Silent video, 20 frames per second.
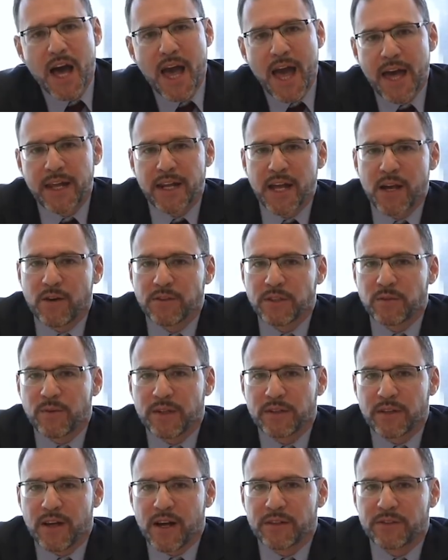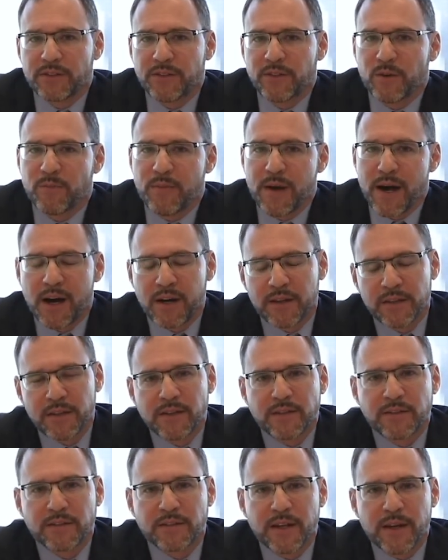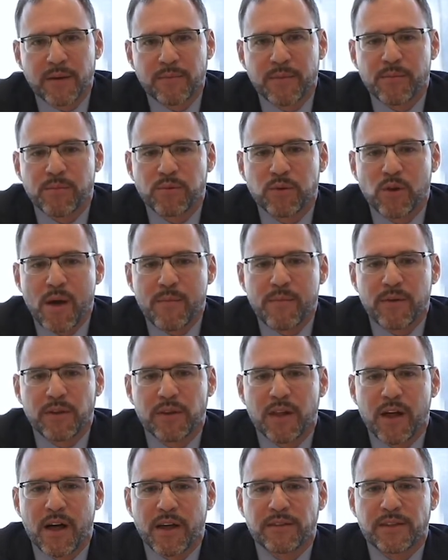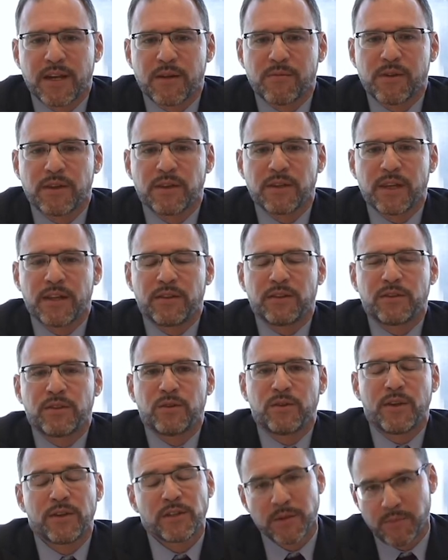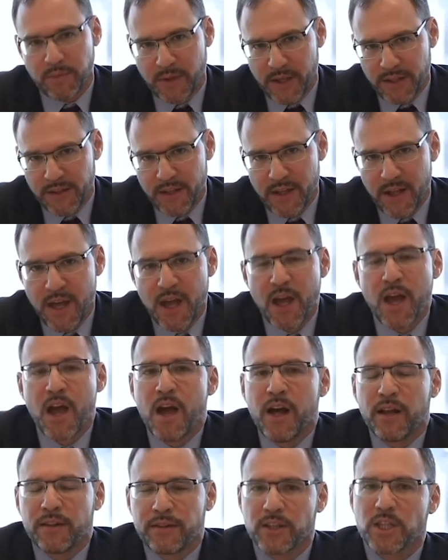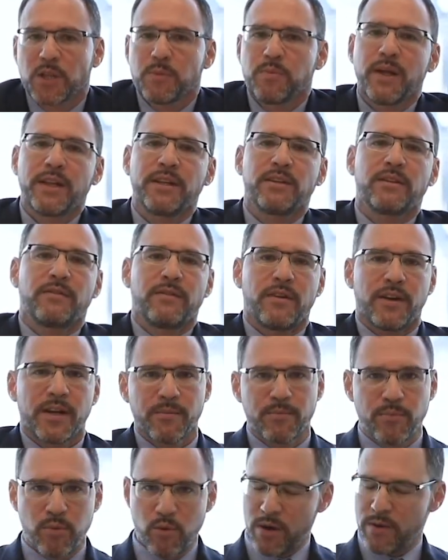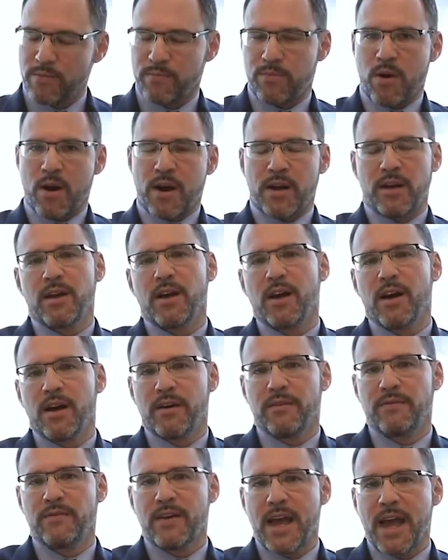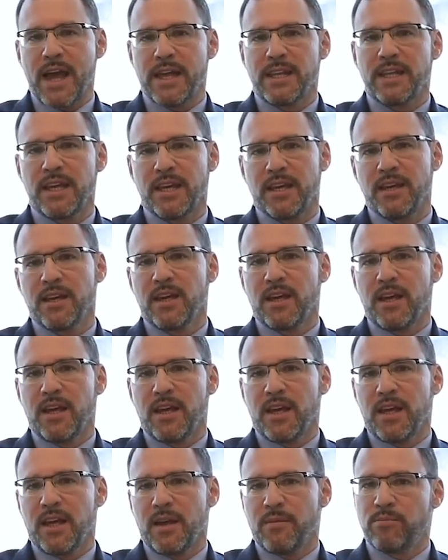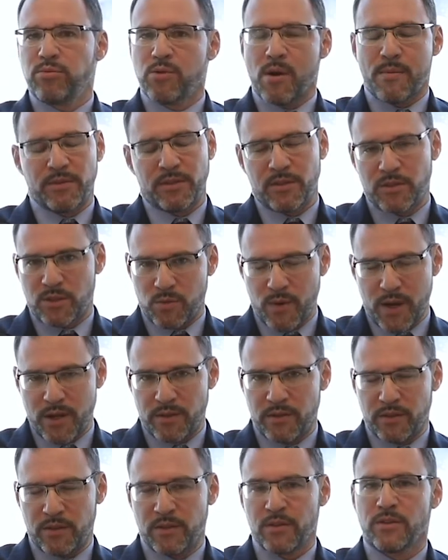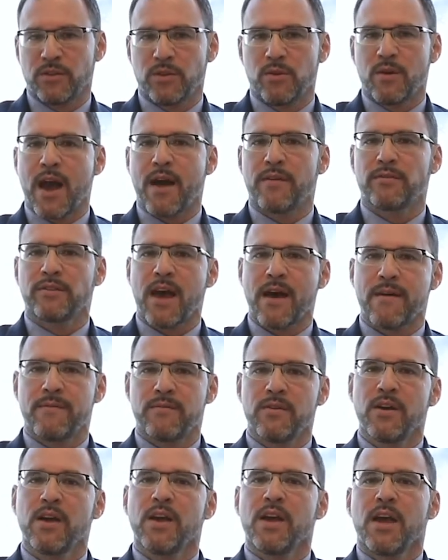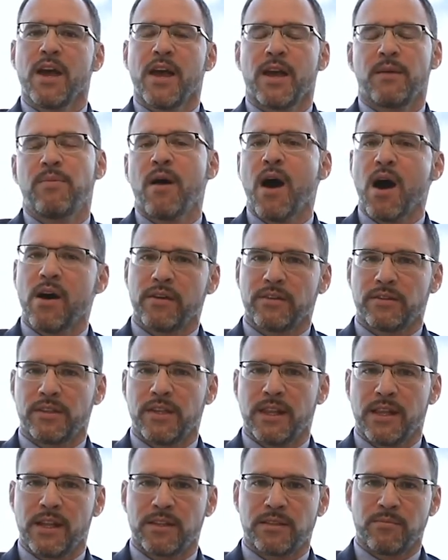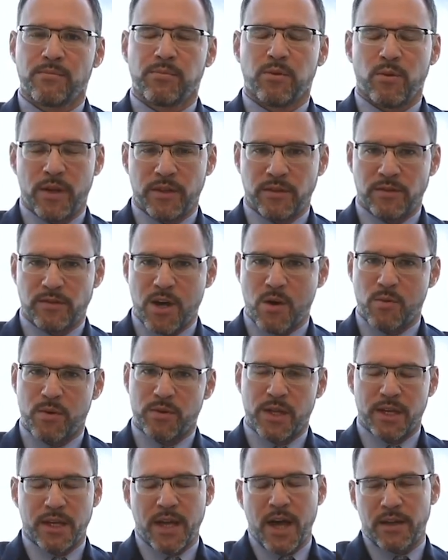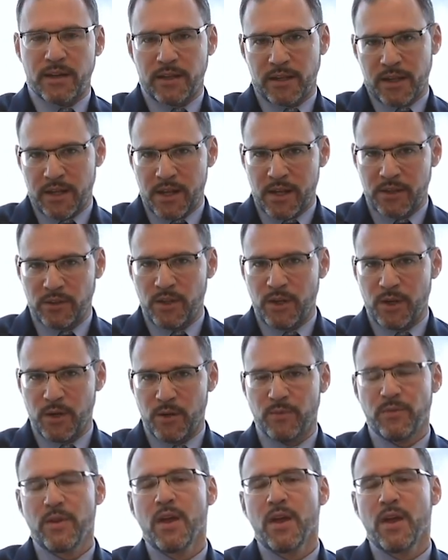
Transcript: And I also want to talk to you about some employment laws that relate to discipline. Discipline is a very important part of any employment situation. You have to have a policy that lets employees know what they can and cannot do.